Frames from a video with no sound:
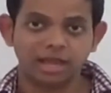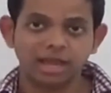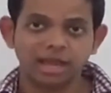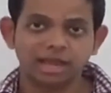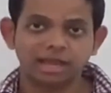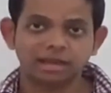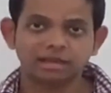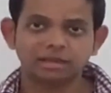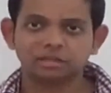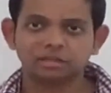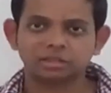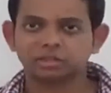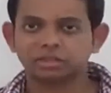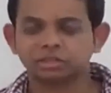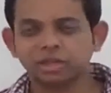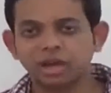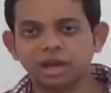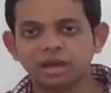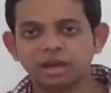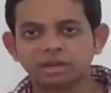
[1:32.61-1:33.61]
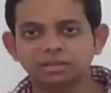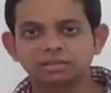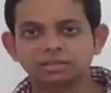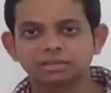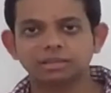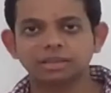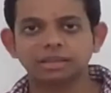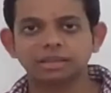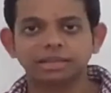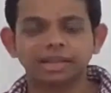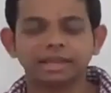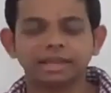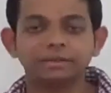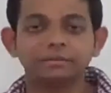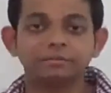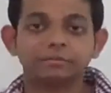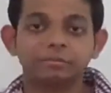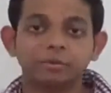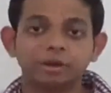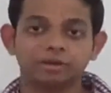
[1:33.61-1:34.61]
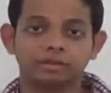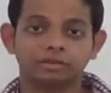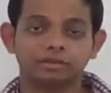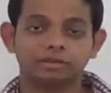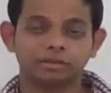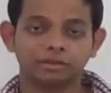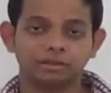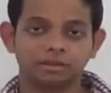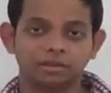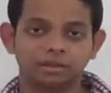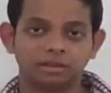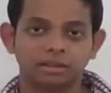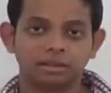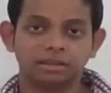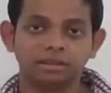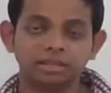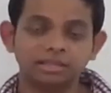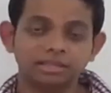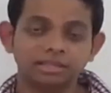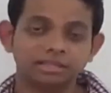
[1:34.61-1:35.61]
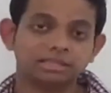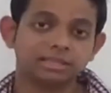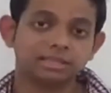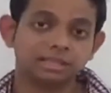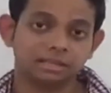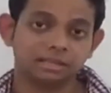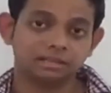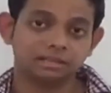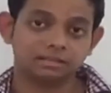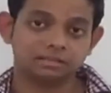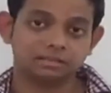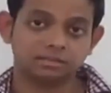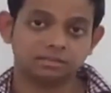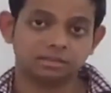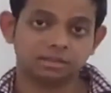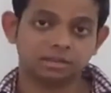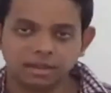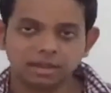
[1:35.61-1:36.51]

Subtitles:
and charts can imprint these things.